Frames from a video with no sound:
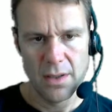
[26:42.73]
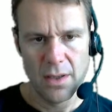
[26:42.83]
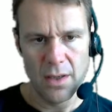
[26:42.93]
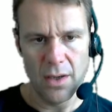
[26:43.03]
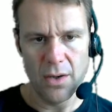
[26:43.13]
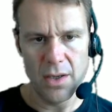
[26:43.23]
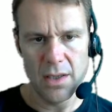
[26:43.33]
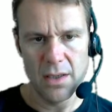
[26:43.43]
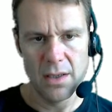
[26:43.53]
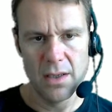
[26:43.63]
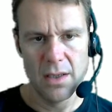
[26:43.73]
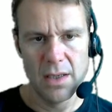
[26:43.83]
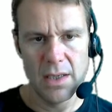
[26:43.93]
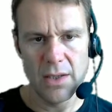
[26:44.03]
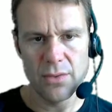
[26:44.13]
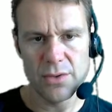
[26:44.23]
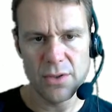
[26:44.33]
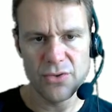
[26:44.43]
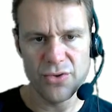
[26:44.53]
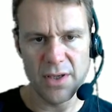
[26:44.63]
I equals
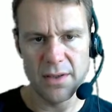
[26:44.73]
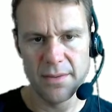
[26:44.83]
I trig.